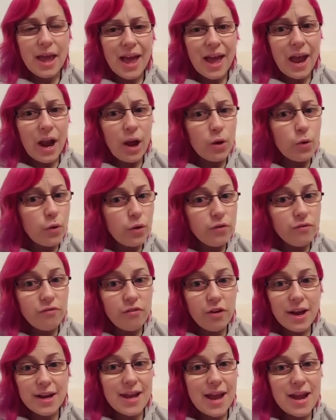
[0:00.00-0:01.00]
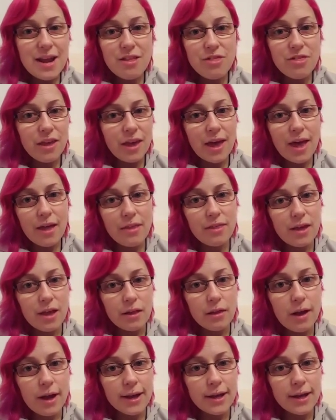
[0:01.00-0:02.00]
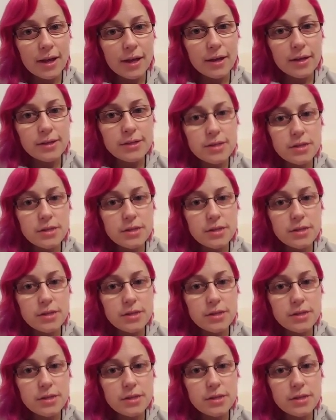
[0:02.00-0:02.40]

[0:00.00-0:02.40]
And I couldn't find anything out there like it.